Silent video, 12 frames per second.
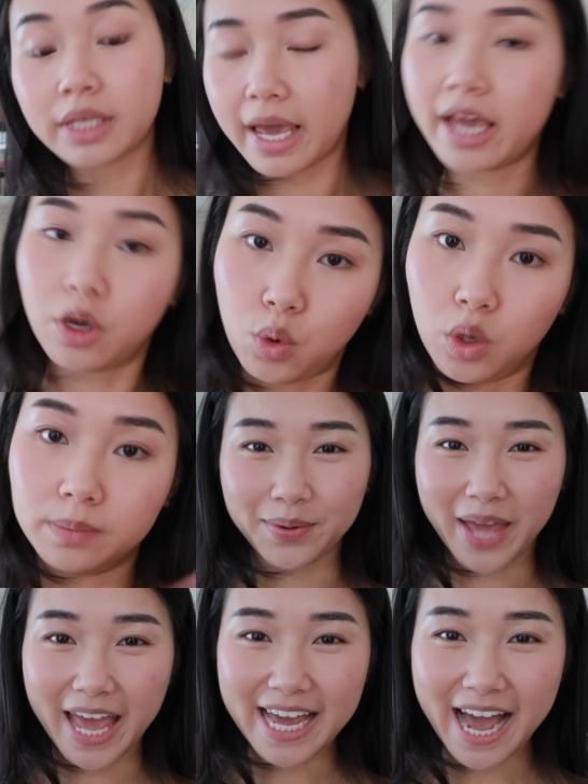Okay, cool.
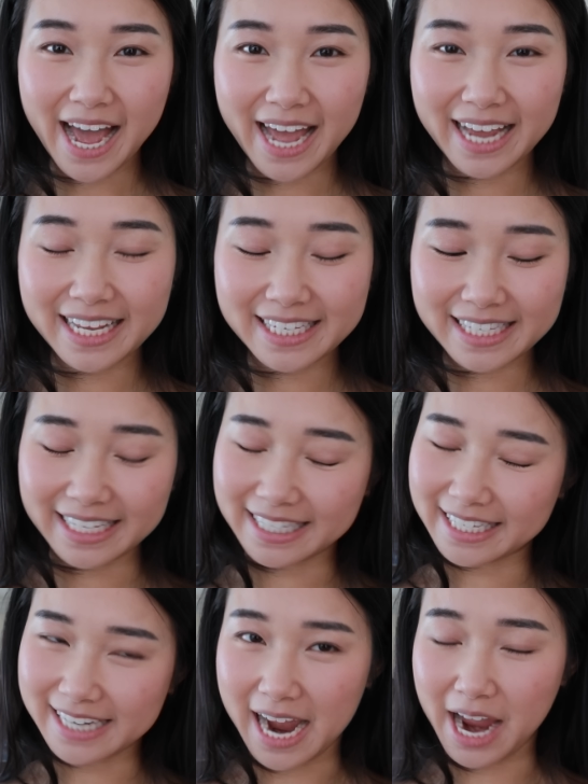Okay guys,
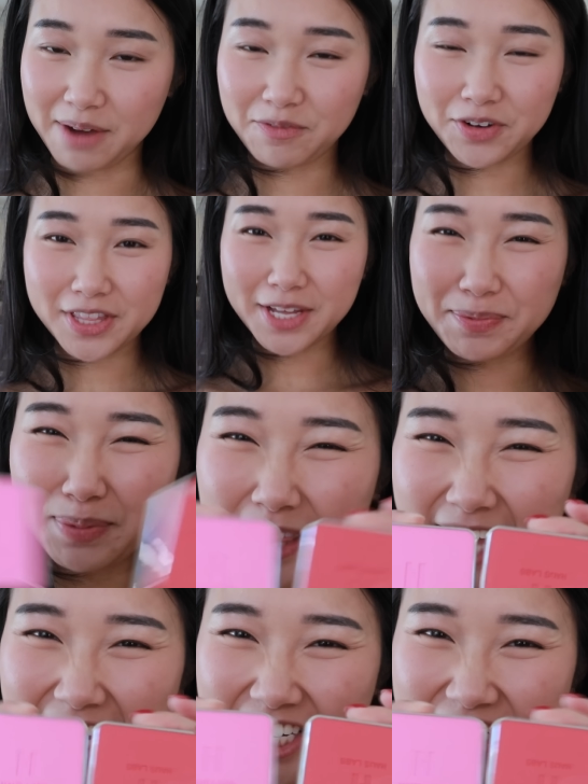it's time for the
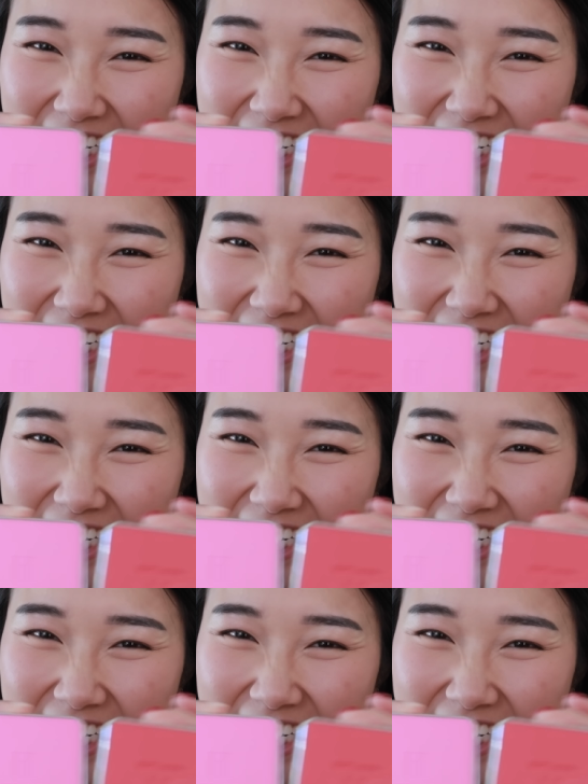blushies.